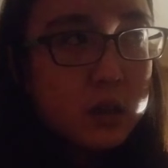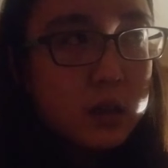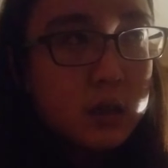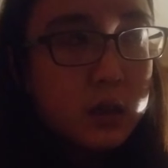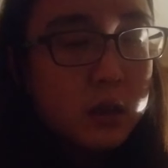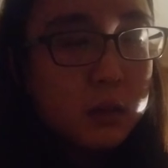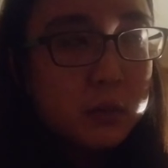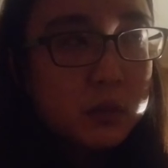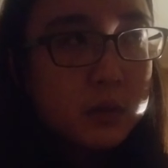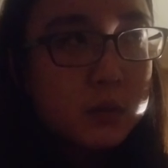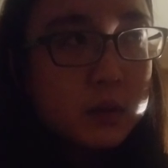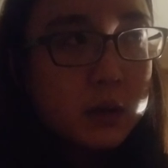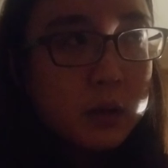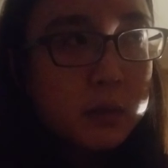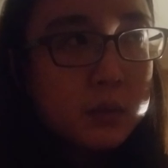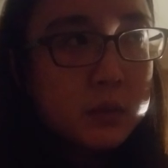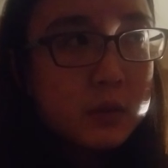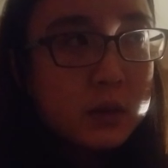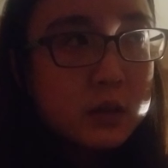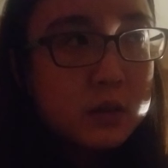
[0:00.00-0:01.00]

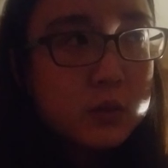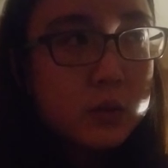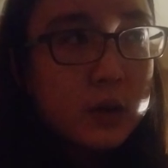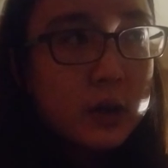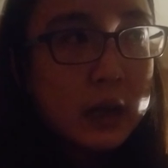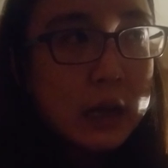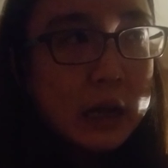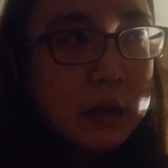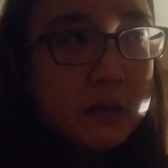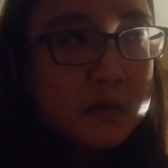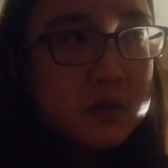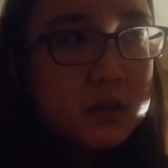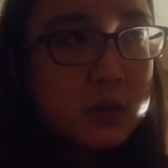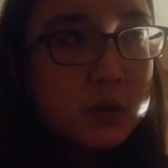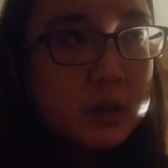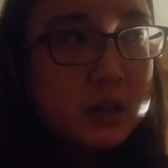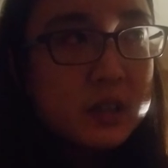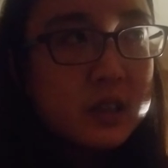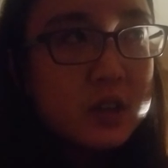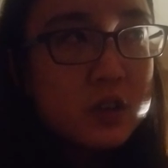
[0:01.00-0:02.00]
that's why I have no
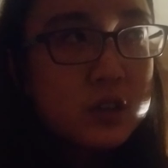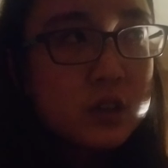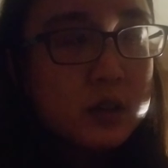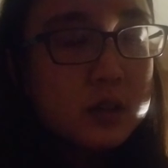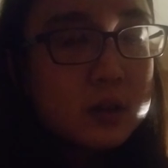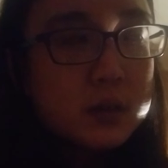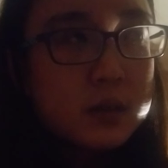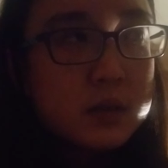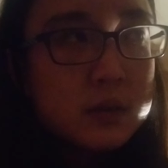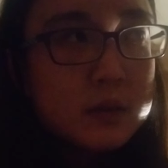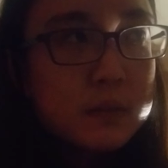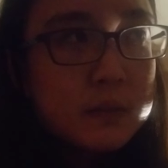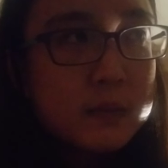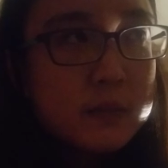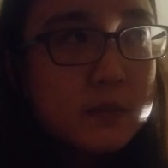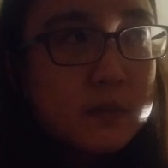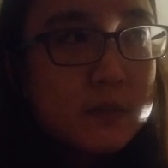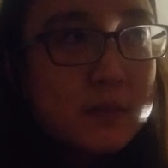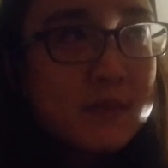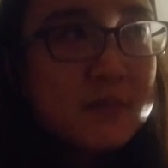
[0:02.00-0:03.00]
allegiance.
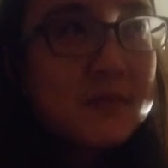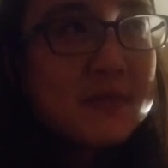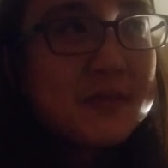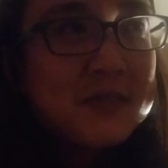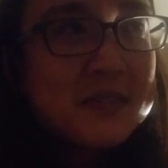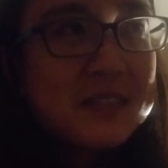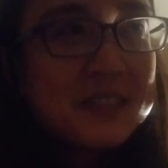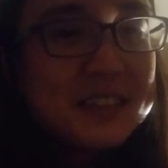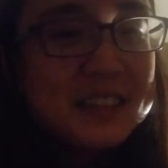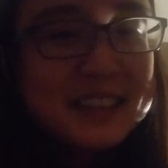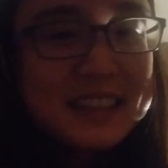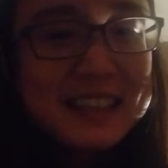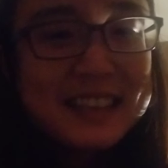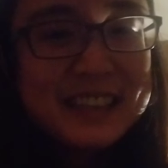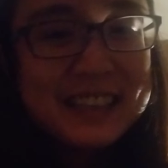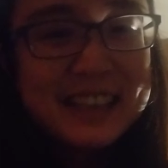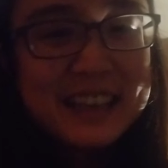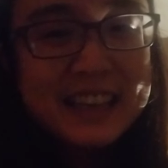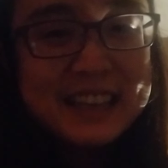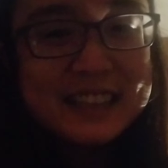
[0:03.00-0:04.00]

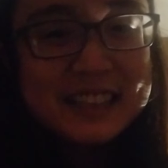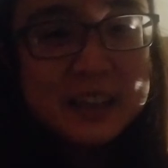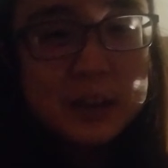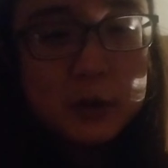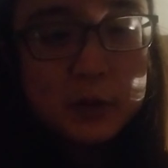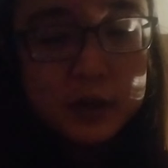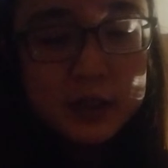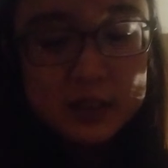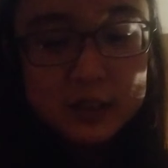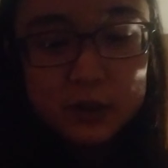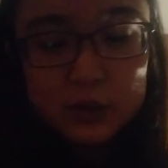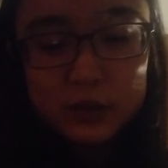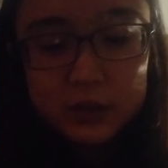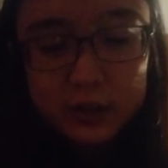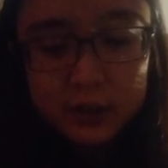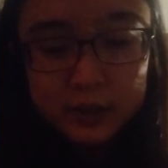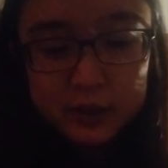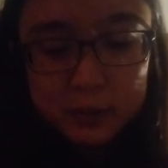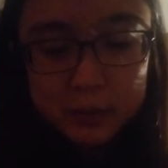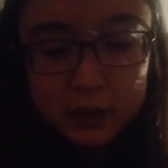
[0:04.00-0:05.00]
Kings and queens don't
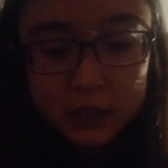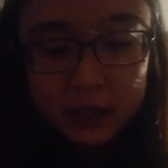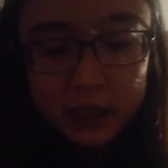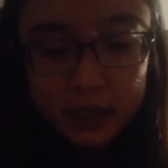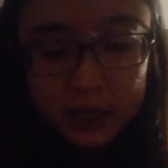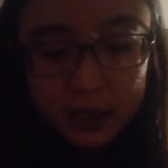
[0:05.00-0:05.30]
talk to me.